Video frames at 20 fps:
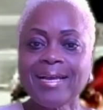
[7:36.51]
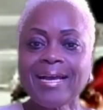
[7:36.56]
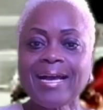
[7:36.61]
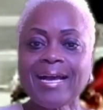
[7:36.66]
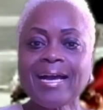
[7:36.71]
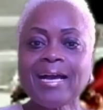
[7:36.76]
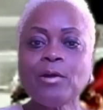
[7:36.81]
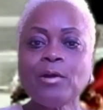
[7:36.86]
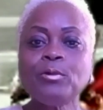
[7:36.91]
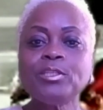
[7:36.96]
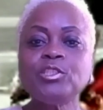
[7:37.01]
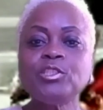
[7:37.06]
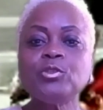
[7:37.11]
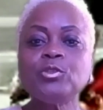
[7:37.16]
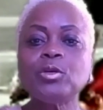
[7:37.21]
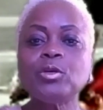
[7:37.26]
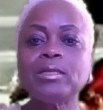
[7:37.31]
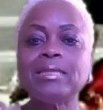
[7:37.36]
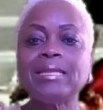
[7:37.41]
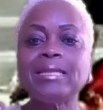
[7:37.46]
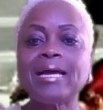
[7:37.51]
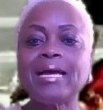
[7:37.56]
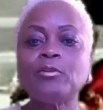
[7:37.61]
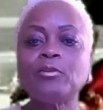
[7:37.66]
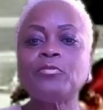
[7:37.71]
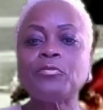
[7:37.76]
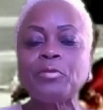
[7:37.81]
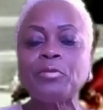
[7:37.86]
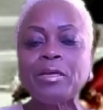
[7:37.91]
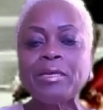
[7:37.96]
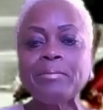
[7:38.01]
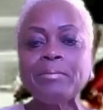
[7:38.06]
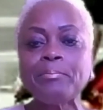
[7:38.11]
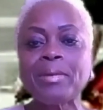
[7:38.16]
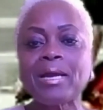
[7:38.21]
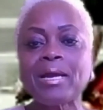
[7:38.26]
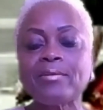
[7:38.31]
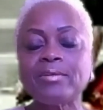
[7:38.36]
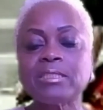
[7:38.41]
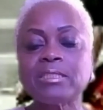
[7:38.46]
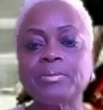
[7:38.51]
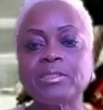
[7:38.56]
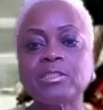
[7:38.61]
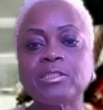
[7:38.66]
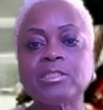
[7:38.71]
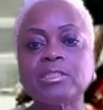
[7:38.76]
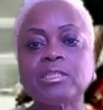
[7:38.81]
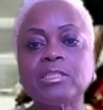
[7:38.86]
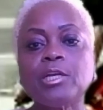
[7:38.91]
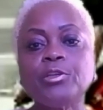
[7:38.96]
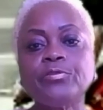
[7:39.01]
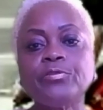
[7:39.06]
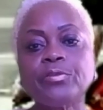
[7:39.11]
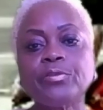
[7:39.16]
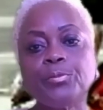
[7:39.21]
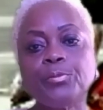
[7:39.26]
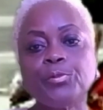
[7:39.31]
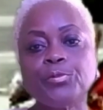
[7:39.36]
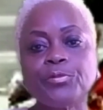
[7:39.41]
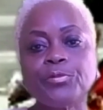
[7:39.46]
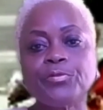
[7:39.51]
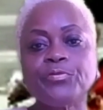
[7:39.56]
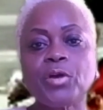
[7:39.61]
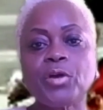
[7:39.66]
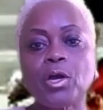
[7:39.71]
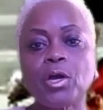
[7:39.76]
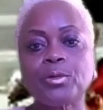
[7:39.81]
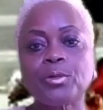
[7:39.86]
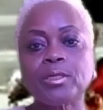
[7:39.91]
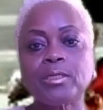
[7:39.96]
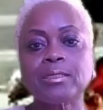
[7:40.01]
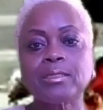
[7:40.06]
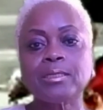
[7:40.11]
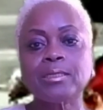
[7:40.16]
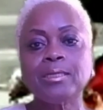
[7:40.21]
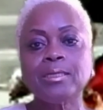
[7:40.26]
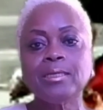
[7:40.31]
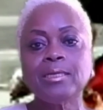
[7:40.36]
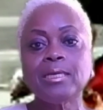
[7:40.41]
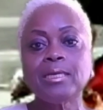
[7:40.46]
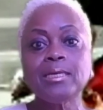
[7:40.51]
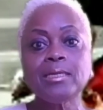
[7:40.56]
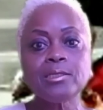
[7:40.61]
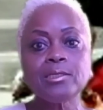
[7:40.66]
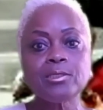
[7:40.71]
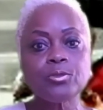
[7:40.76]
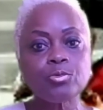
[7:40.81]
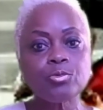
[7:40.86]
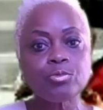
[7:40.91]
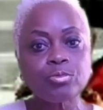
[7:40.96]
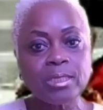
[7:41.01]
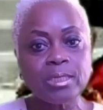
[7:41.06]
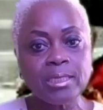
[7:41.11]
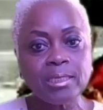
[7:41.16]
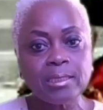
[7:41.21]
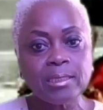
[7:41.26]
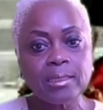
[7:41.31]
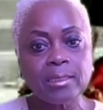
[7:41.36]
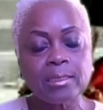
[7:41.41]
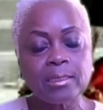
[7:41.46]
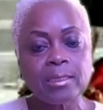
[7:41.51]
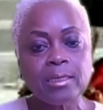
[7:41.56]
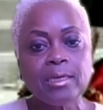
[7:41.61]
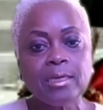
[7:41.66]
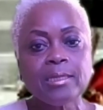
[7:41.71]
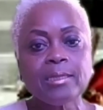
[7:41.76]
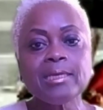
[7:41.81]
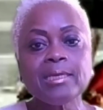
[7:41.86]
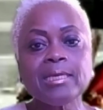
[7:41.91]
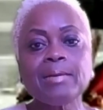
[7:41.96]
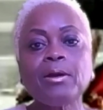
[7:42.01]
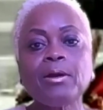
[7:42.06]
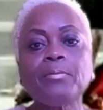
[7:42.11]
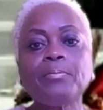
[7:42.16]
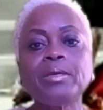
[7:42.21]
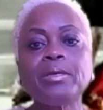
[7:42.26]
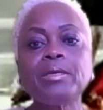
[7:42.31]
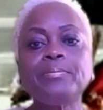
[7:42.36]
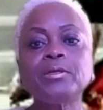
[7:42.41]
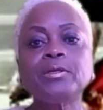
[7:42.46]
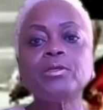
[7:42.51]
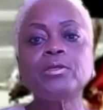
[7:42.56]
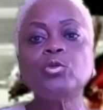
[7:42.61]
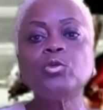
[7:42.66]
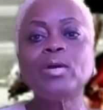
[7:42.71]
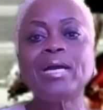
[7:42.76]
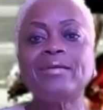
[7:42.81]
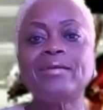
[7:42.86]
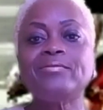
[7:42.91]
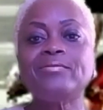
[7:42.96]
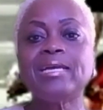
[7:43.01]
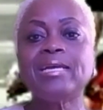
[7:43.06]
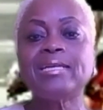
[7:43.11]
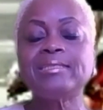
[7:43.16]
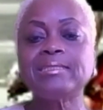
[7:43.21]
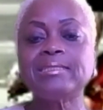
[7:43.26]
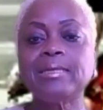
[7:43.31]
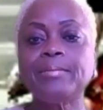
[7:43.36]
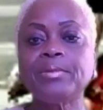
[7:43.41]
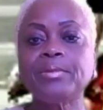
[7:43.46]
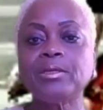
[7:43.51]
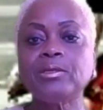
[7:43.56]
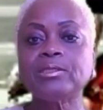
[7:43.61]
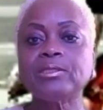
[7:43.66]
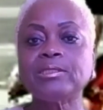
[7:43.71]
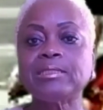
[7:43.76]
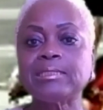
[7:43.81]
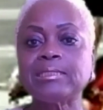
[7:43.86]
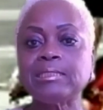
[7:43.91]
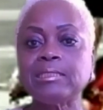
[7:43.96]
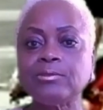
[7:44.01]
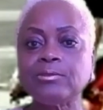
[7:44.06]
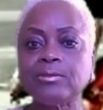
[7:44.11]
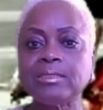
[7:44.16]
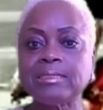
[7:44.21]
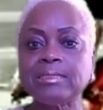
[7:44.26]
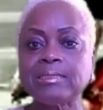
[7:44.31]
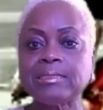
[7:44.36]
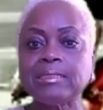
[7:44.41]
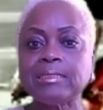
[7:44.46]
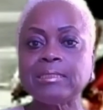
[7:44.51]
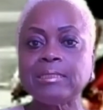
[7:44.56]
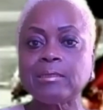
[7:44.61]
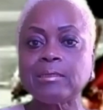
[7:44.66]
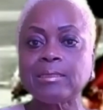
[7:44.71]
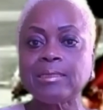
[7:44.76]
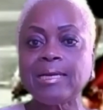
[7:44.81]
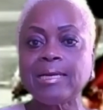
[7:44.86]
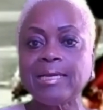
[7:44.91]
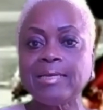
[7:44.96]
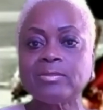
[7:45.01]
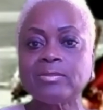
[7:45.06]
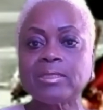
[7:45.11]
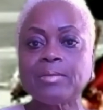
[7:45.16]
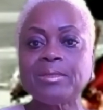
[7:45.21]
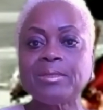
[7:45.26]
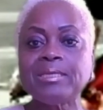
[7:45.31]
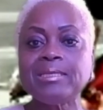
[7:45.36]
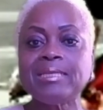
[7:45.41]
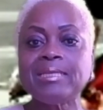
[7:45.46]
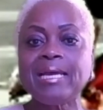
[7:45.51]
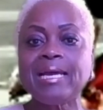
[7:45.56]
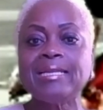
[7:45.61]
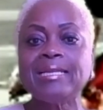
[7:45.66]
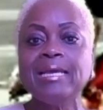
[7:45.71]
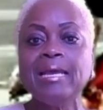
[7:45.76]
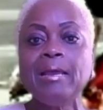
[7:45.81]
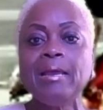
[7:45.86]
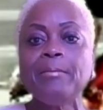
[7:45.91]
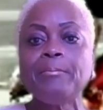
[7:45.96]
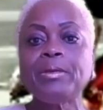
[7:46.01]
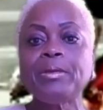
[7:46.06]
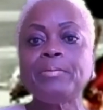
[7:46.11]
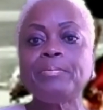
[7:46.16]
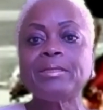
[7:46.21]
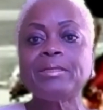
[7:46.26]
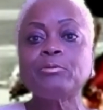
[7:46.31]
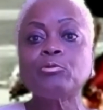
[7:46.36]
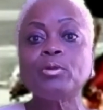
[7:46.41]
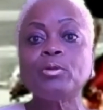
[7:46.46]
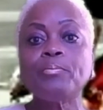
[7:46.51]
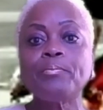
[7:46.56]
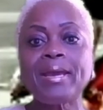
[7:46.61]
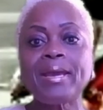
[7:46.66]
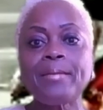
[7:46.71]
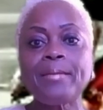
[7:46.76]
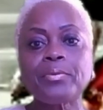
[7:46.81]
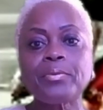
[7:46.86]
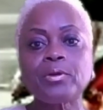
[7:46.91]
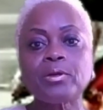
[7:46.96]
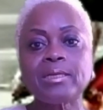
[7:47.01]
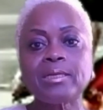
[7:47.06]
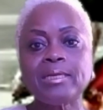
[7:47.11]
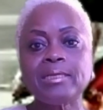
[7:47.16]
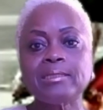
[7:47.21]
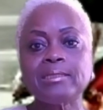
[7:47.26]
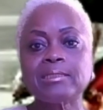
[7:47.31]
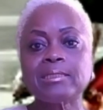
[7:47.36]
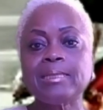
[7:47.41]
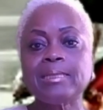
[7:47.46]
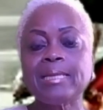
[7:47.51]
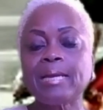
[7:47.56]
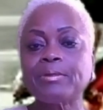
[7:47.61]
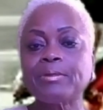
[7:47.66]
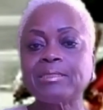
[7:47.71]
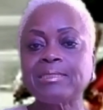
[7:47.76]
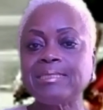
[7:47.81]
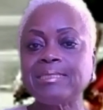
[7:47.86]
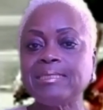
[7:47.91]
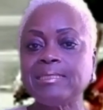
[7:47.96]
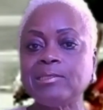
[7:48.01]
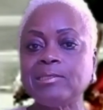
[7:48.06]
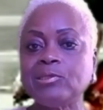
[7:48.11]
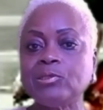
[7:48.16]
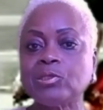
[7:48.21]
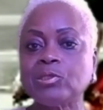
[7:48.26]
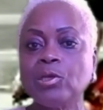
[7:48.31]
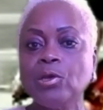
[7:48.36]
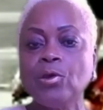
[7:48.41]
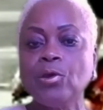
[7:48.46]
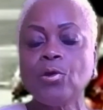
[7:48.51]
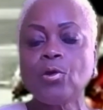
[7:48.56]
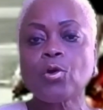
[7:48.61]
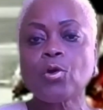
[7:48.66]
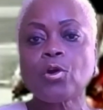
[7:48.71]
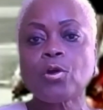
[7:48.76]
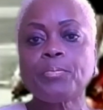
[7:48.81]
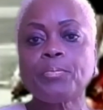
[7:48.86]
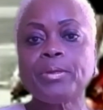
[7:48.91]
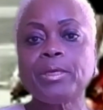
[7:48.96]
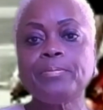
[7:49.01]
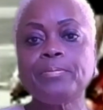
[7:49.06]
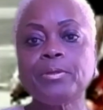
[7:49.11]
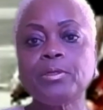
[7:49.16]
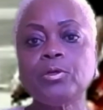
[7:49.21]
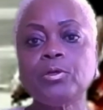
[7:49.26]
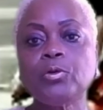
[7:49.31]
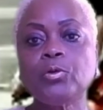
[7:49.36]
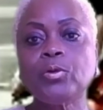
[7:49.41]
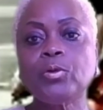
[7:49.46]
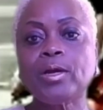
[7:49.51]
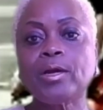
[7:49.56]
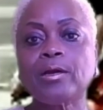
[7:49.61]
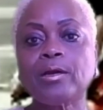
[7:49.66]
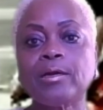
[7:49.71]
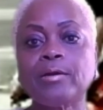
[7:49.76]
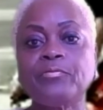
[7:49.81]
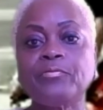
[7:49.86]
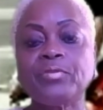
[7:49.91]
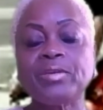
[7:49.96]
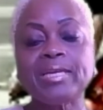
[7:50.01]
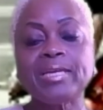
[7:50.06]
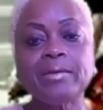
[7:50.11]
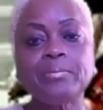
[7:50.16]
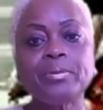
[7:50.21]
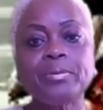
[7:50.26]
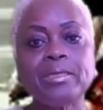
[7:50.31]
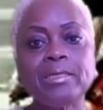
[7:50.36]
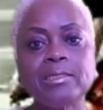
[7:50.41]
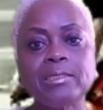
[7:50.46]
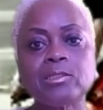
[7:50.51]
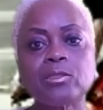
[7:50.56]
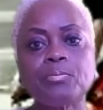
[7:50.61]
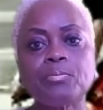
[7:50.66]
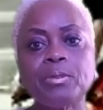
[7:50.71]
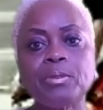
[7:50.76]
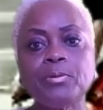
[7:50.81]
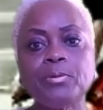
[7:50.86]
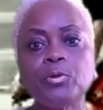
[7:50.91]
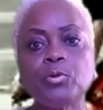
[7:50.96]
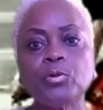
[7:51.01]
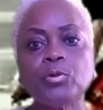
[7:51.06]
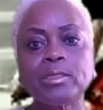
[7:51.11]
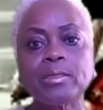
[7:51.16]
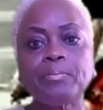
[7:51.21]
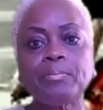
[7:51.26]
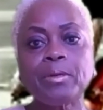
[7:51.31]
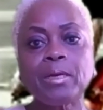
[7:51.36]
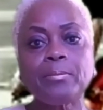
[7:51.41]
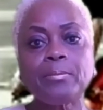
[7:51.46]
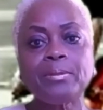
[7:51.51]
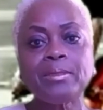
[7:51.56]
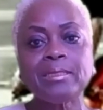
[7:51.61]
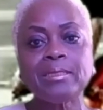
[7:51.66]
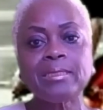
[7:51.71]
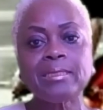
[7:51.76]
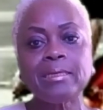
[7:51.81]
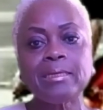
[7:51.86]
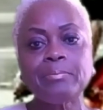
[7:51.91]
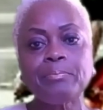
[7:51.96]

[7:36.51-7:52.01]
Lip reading: How would you allow embarrassment to stop you from moving forward? It is real. Think about people who have done something serious in their life, something that people remember, like celebrities or people who are VIPs or people who are in the public